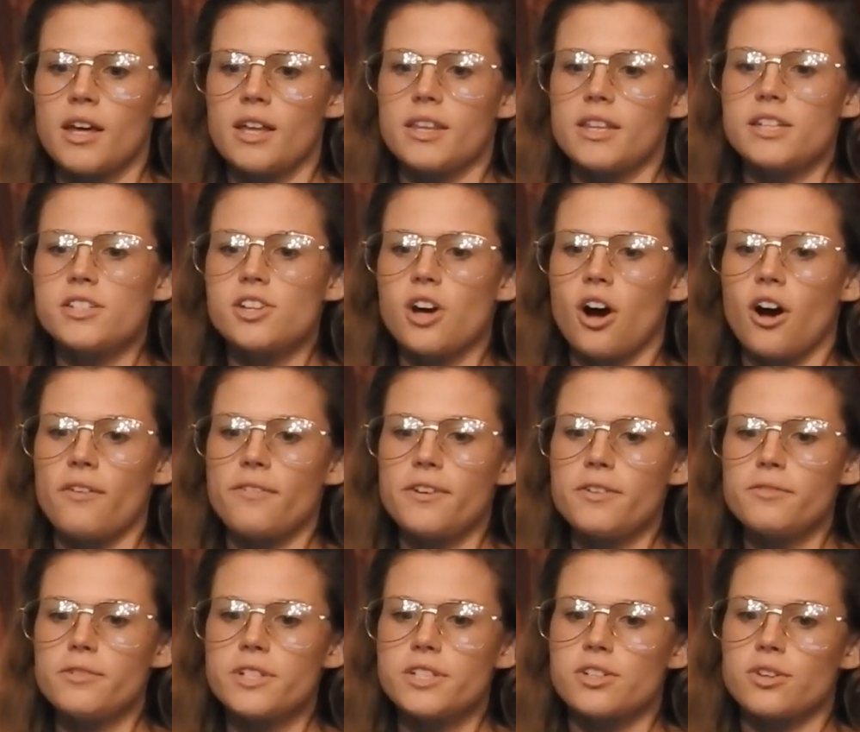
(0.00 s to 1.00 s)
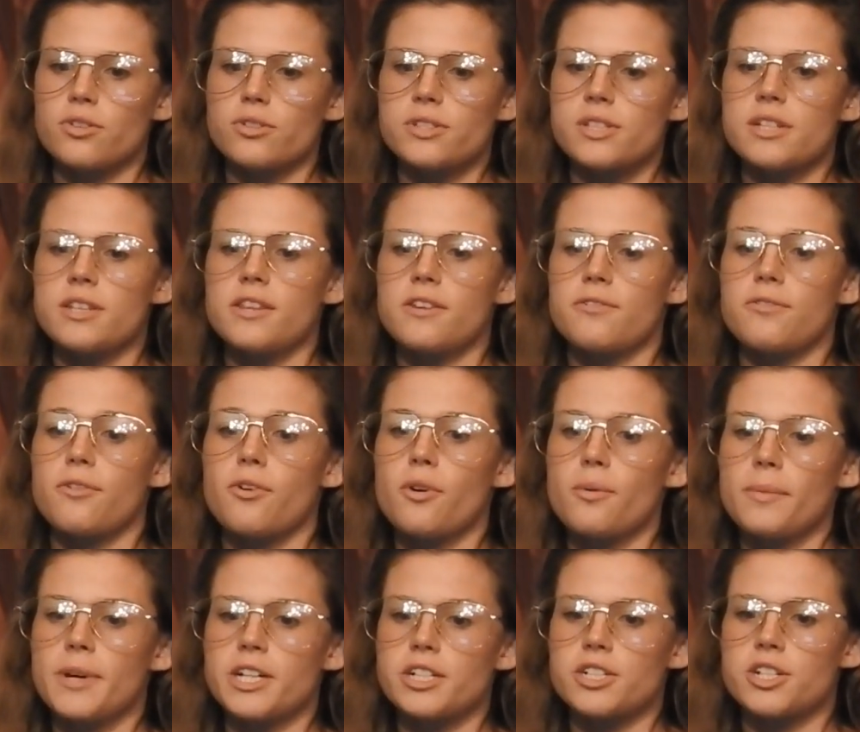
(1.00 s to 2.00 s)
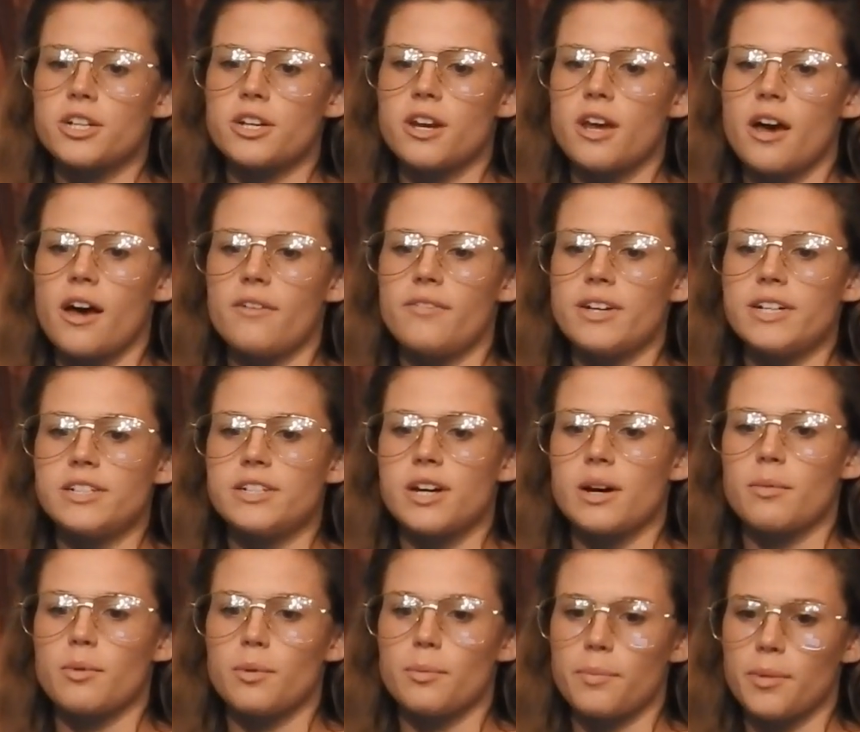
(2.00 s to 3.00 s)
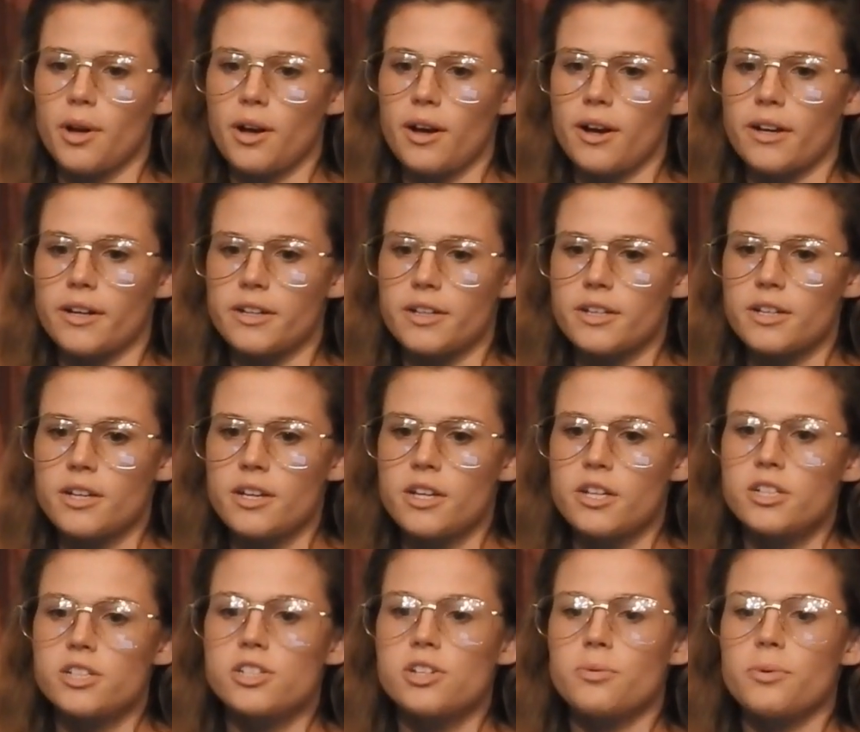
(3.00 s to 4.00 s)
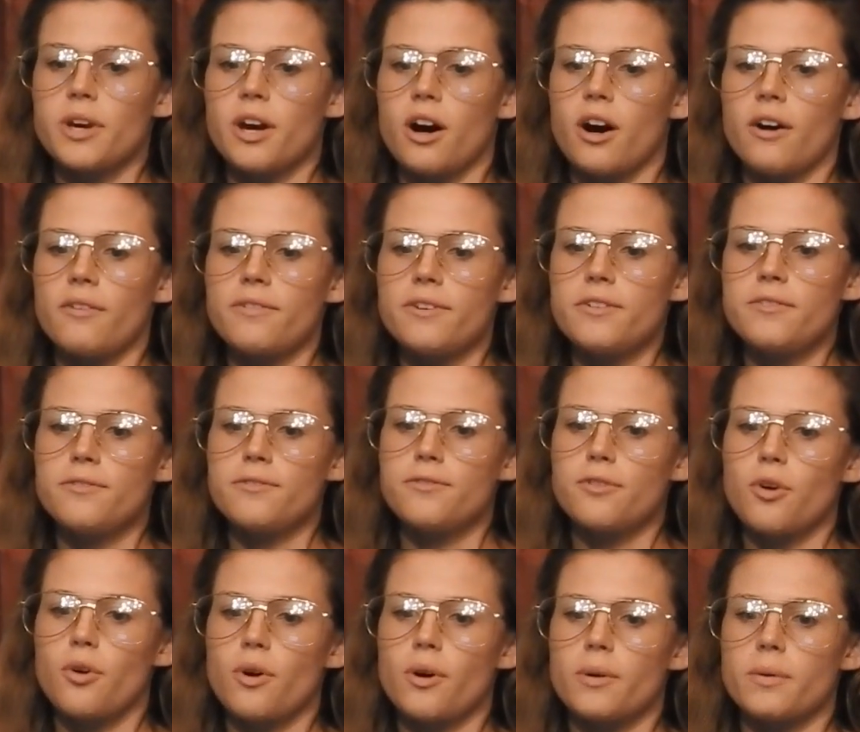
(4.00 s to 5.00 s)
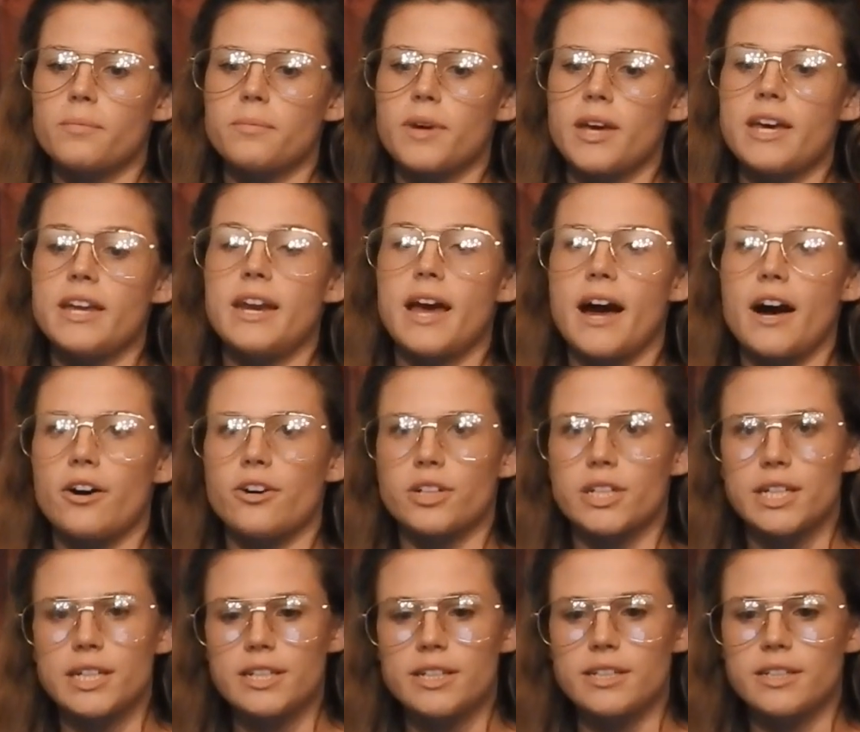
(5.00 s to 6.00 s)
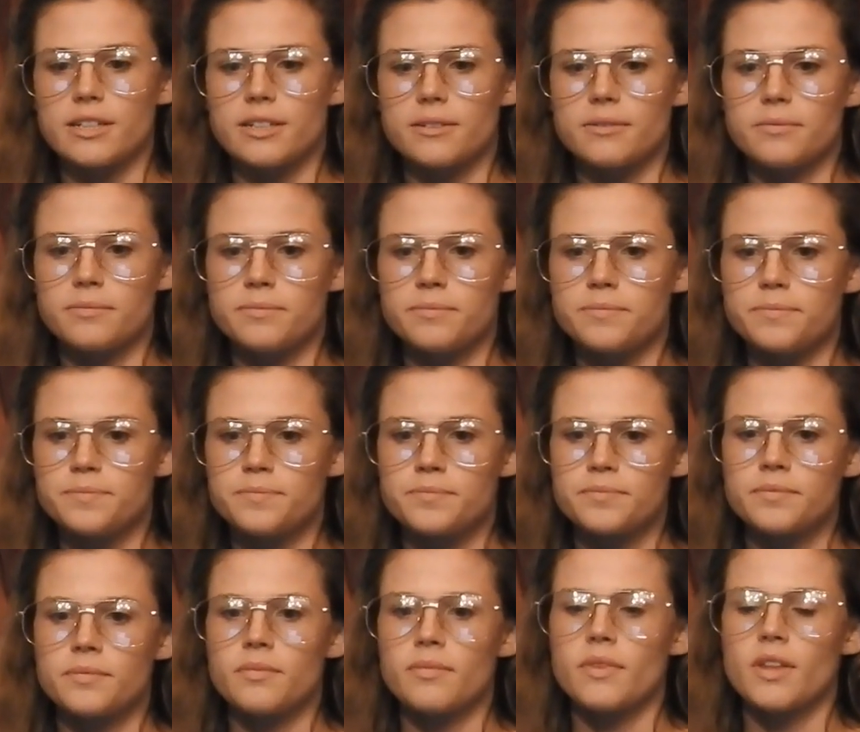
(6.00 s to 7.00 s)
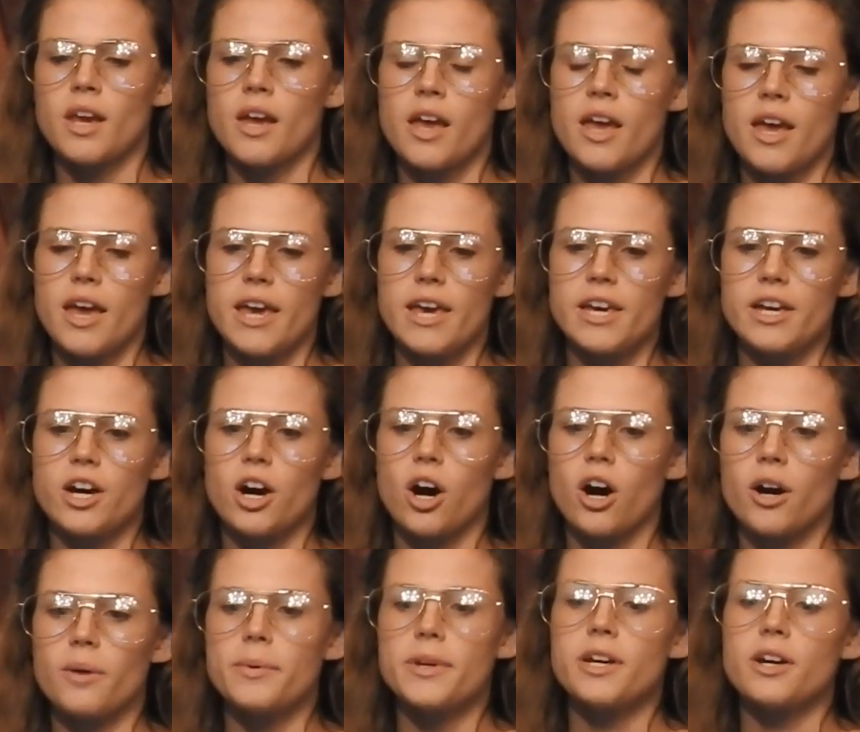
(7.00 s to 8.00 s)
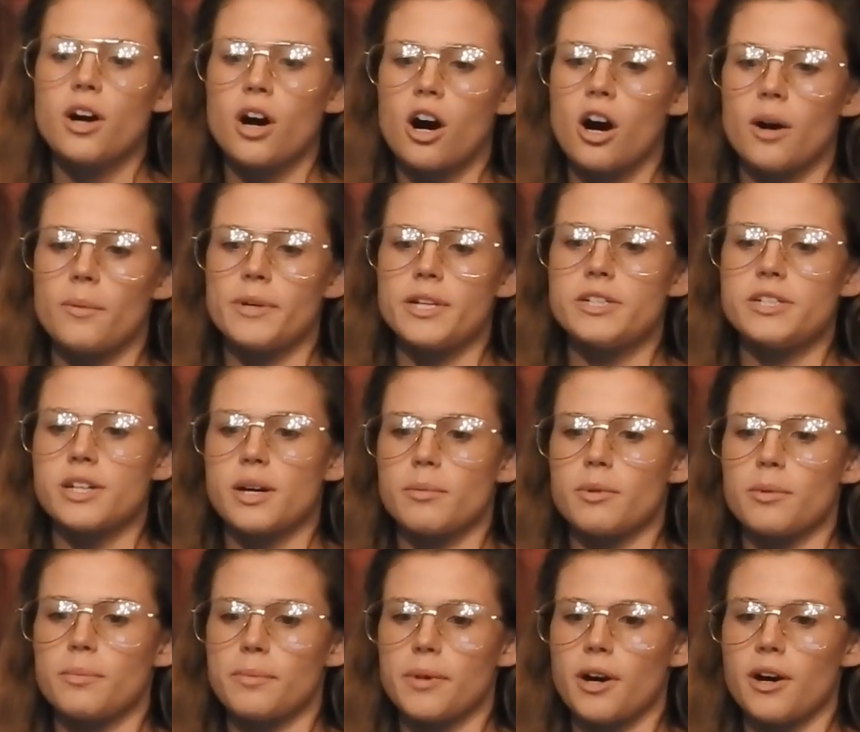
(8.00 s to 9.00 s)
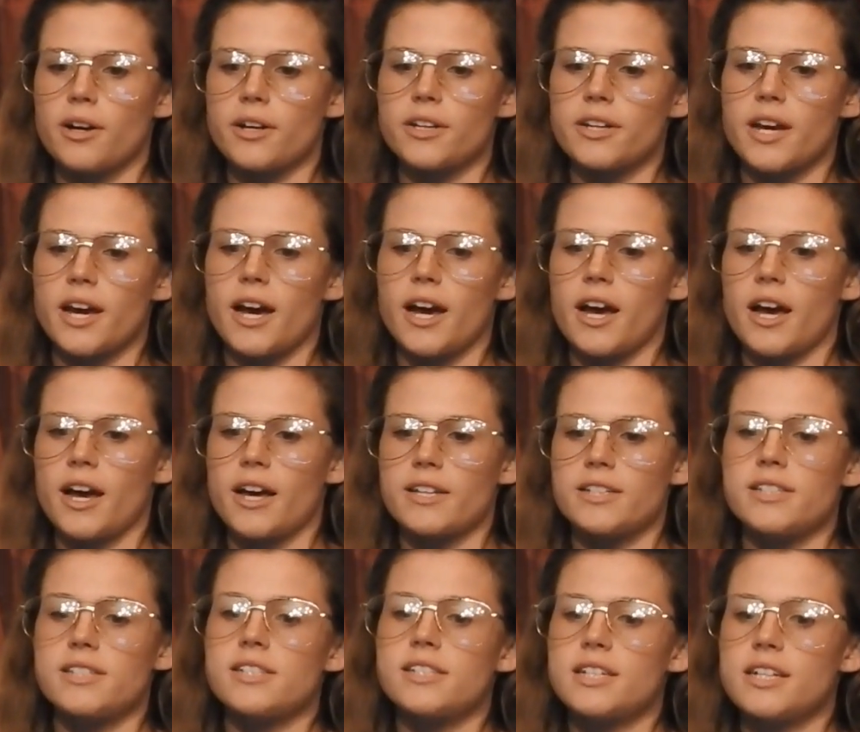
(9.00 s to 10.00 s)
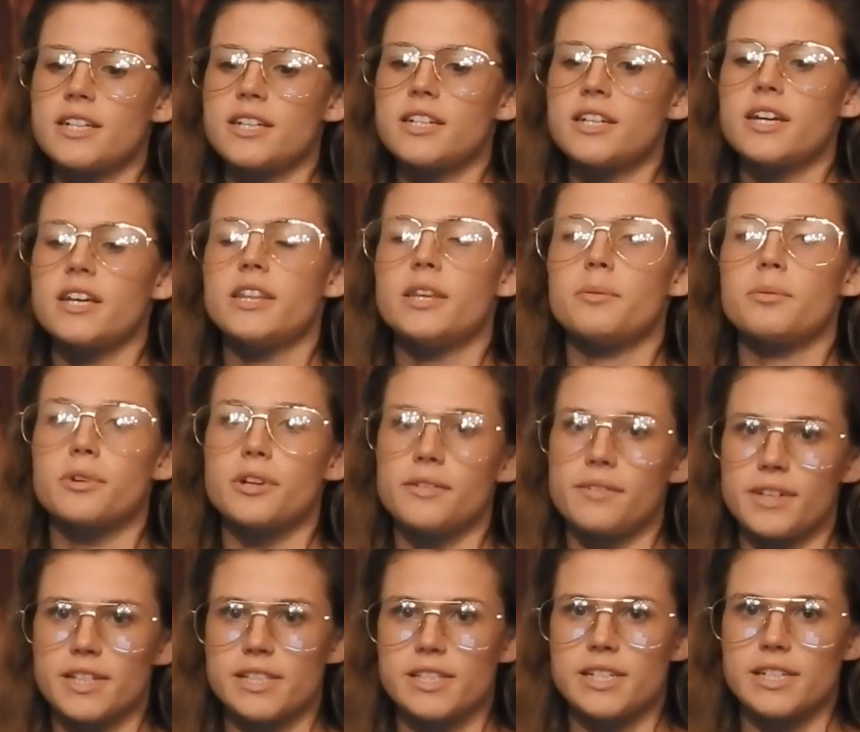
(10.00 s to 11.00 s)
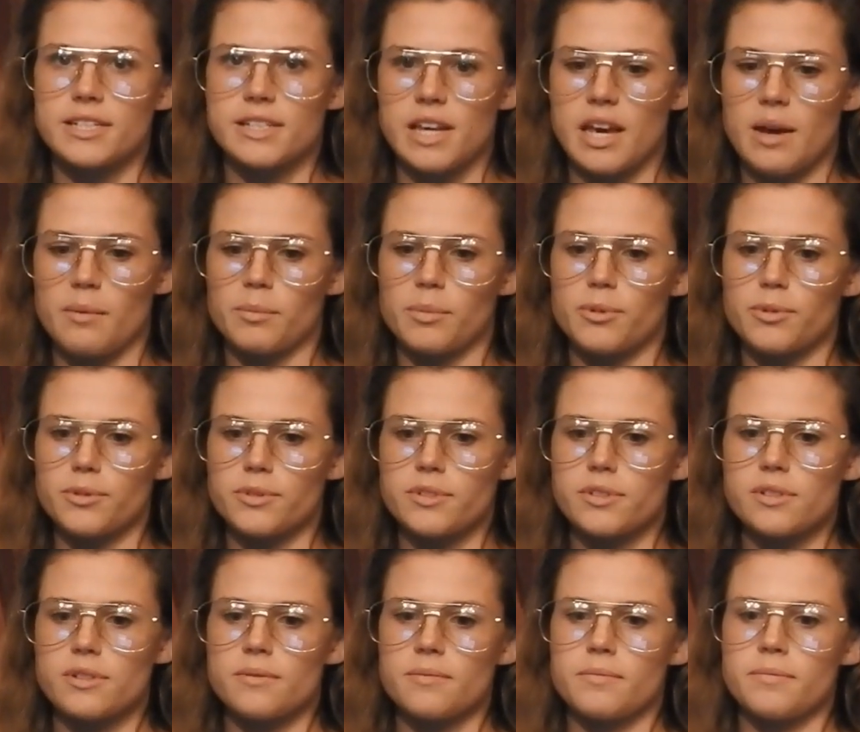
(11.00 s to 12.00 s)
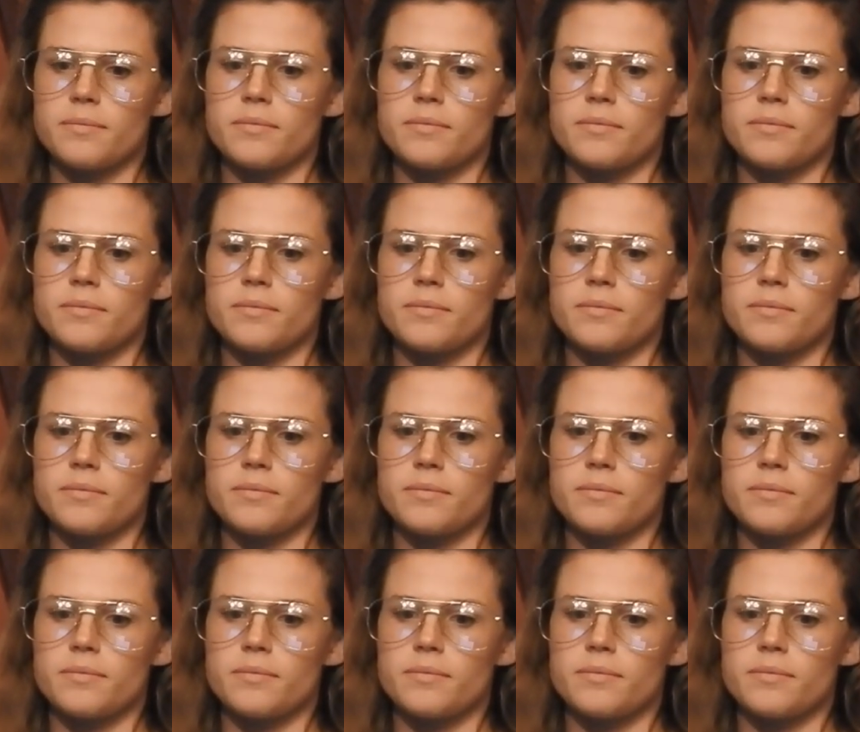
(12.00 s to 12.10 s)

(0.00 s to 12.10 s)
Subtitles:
this often results in the formation of a double bond. So we often form an alkene, a carbon-carbon double bond, as seen in the previous examples.